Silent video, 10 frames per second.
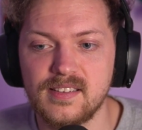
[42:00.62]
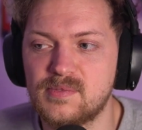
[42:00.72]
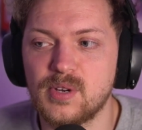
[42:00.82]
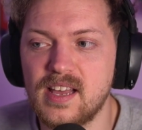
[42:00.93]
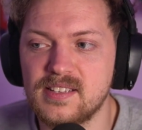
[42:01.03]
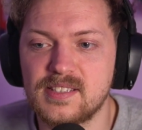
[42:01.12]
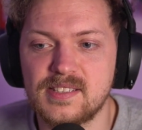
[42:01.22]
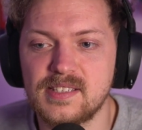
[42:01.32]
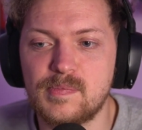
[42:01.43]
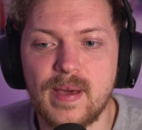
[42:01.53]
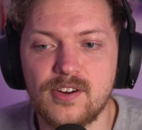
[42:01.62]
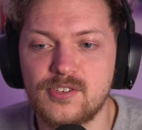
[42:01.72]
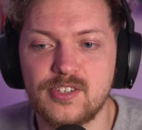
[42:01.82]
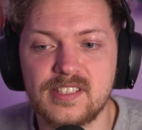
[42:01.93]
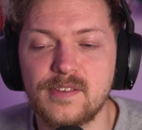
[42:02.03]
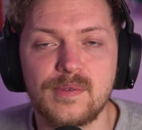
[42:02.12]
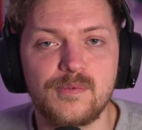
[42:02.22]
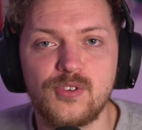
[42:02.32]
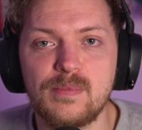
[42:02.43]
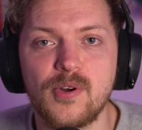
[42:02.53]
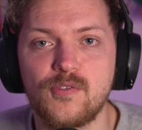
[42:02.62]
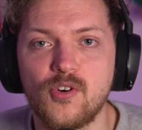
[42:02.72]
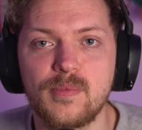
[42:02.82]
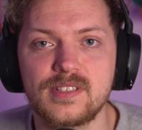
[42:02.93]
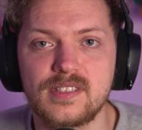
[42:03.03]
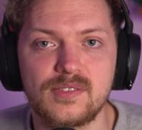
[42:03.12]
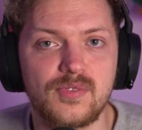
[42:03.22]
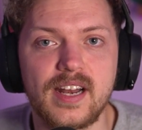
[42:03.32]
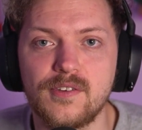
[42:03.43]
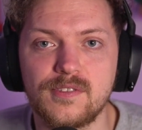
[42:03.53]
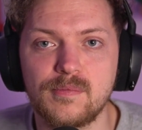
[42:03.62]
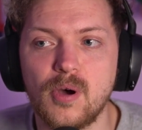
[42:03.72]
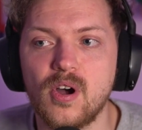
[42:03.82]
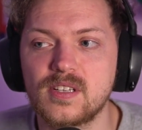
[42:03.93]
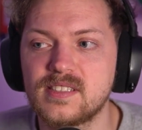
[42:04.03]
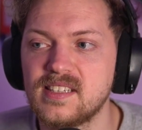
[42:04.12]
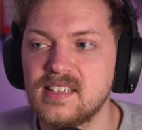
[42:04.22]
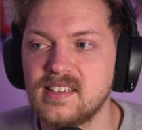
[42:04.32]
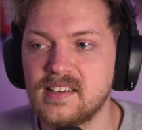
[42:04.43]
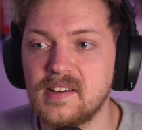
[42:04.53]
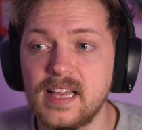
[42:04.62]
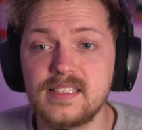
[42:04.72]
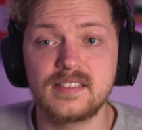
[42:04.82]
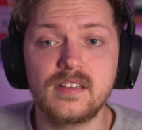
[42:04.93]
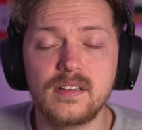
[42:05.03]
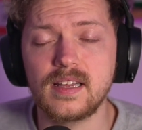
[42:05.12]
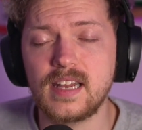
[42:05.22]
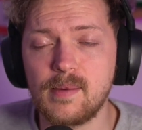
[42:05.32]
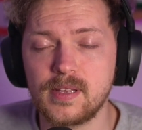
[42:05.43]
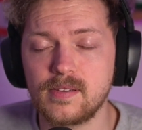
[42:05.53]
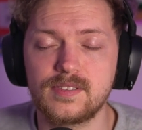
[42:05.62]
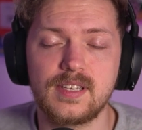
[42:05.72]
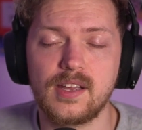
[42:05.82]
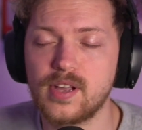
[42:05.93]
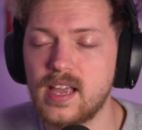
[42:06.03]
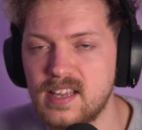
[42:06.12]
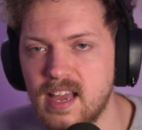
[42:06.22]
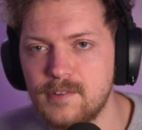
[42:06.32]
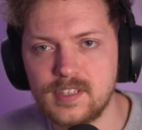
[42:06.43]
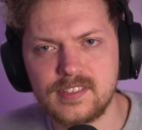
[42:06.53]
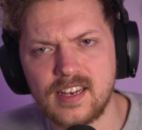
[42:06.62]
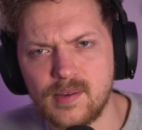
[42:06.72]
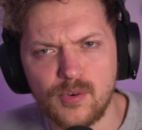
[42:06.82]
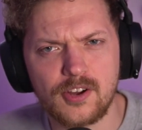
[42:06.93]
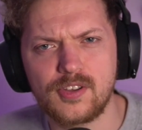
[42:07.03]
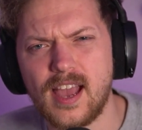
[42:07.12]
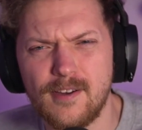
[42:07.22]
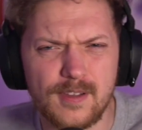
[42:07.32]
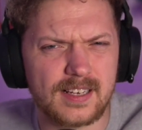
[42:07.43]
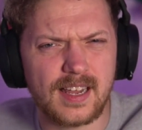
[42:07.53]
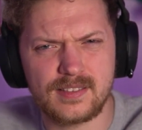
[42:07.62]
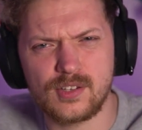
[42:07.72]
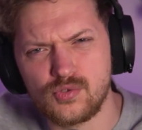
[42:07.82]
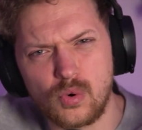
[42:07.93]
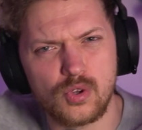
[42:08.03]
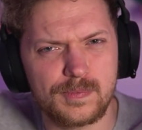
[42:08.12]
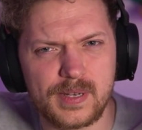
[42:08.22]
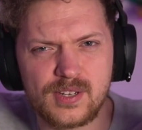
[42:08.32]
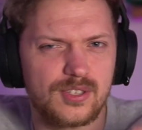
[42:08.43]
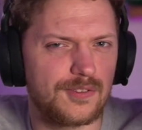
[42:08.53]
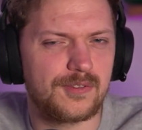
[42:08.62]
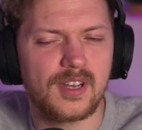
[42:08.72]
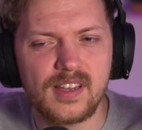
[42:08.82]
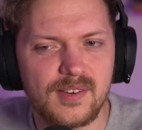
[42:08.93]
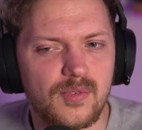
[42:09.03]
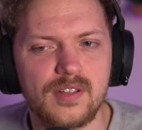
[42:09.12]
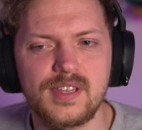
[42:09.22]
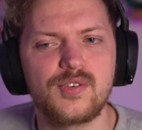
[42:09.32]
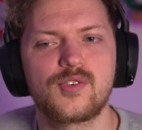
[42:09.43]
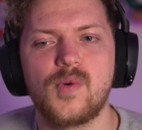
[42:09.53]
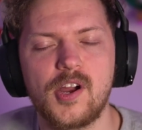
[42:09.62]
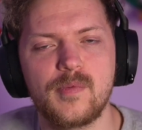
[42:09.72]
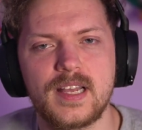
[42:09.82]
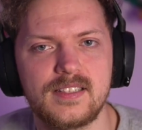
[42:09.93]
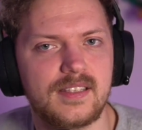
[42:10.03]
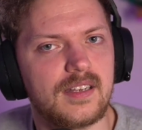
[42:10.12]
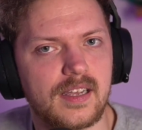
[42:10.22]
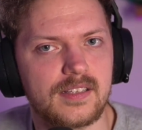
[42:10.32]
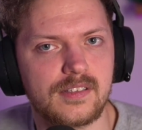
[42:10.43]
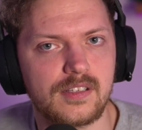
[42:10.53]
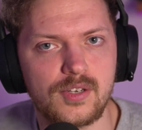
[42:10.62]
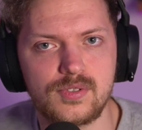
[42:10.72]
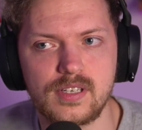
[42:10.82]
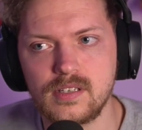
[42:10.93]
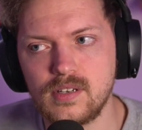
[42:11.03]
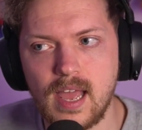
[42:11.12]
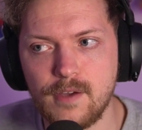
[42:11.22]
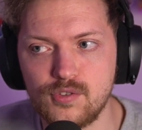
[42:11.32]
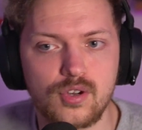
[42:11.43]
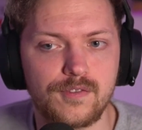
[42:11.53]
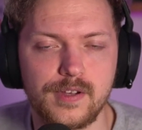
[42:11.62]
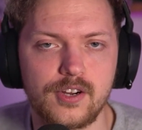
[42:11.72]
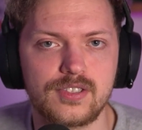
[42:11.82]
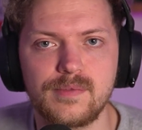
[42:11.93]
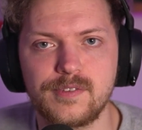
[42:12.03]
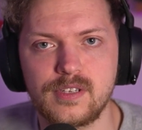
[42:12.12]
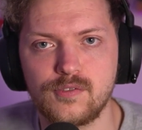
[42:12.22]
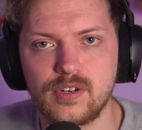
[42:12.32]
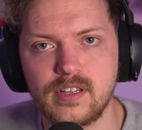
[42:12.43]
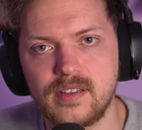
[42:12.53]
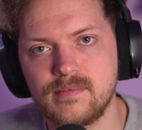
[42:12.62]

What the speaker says: What else is better to just give them free performance right out of the box and still enabling them to say, okay, they have the setup where you have like nested rules because of, well, their requirements, then they can still use it and have to configure something differently.